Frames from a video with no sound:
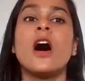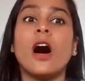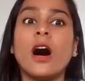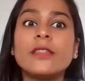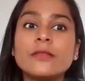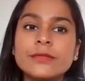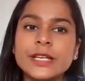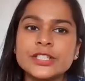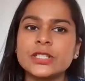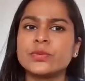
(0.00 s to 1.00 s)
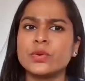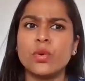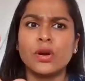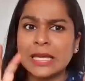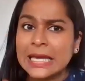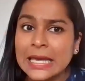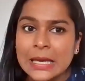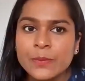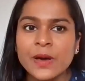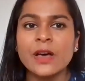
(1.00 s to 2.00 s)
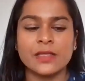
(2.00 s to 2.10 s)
are the regions we want to keep.